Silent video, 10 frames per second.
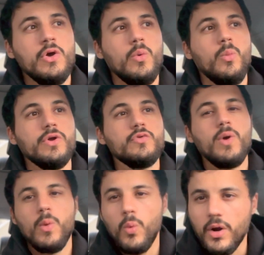What do
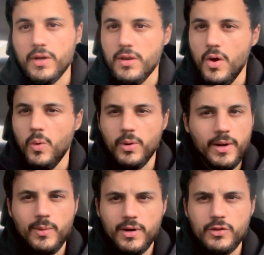I want to know? What do I
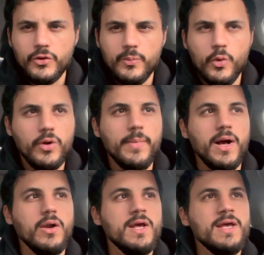want to learn more
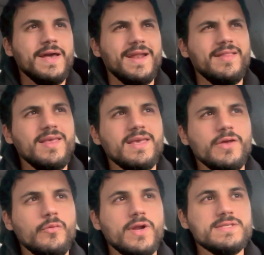about? And I think
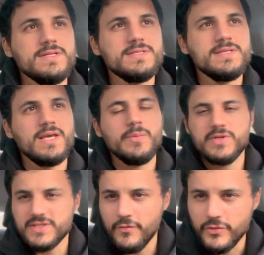in residency, it can be
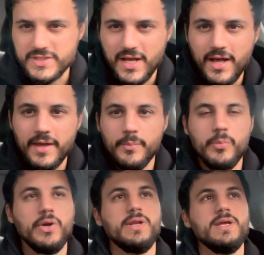tough with time,
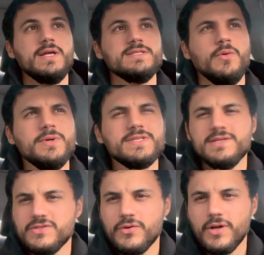but it's almost
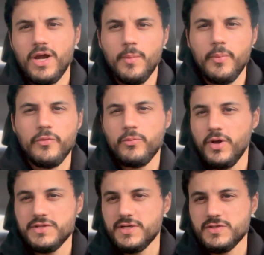easier to come up with
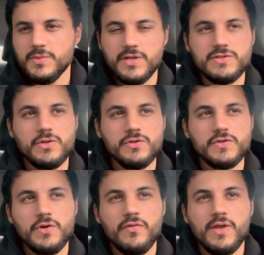projects because there are
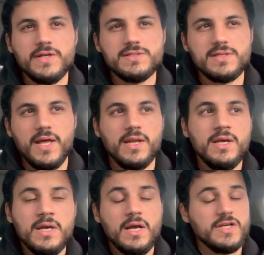certain things that,
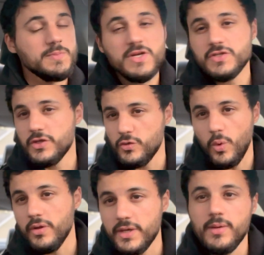especially
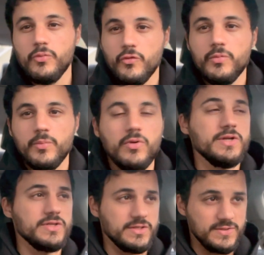quality improvement
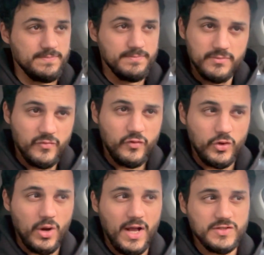projects for
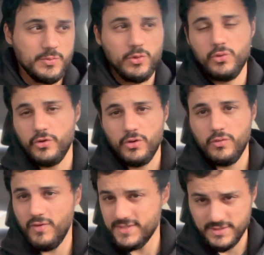your hospital or your
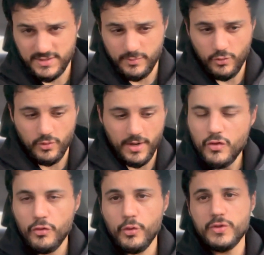residency program,
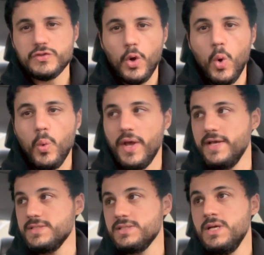there is
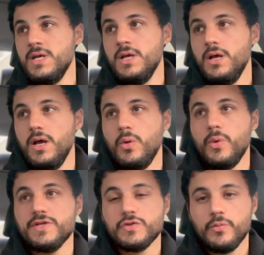always uh,
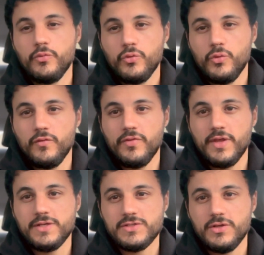ways to improve and
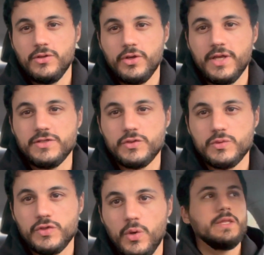things to look into.
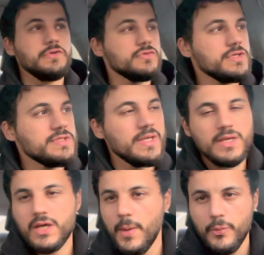So these are just like
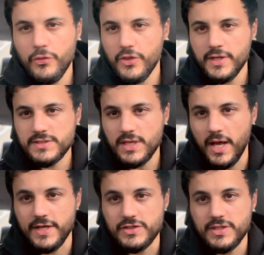a couple things
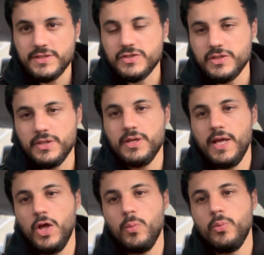I did to
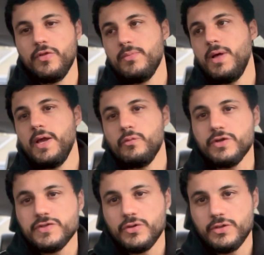help with my
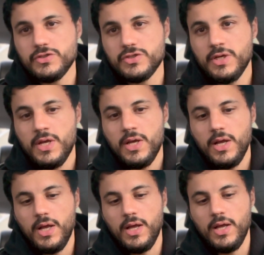research.
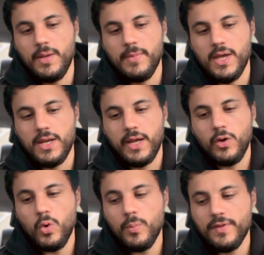Um, and I
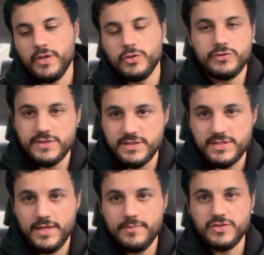hope that you use these
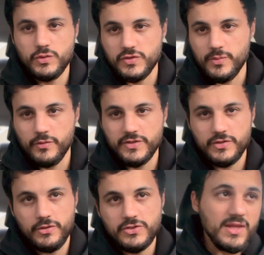tips, do some
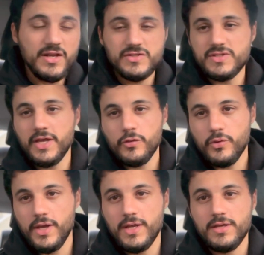research, stay
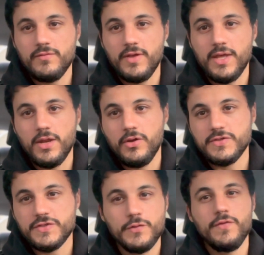creative, and I'll
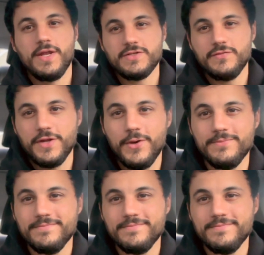see you in the next video.